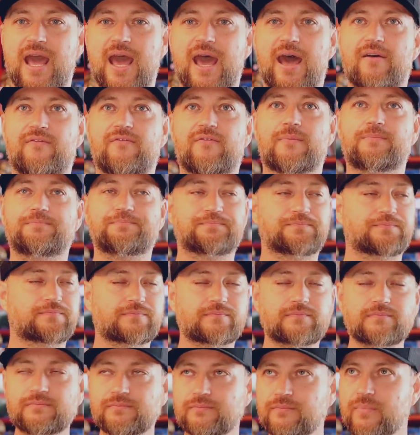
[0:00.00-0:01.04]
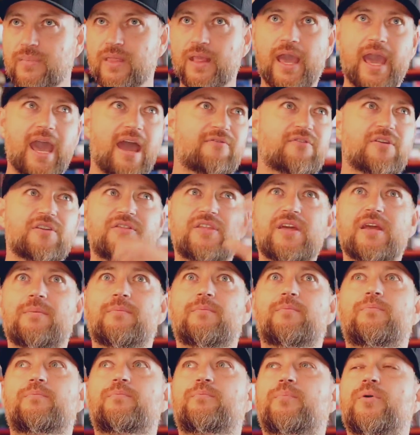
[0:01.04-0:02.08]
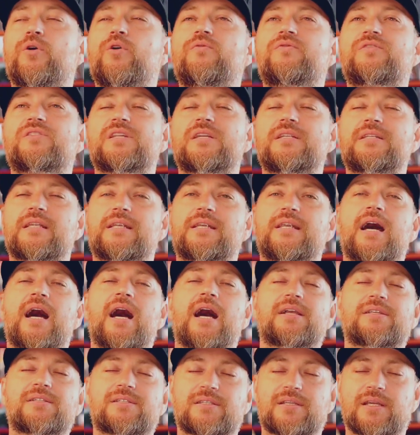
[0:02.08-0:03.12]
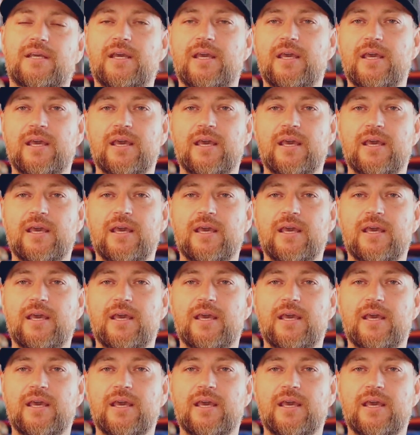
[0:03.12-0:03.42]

and a half. Everything poofs into dust.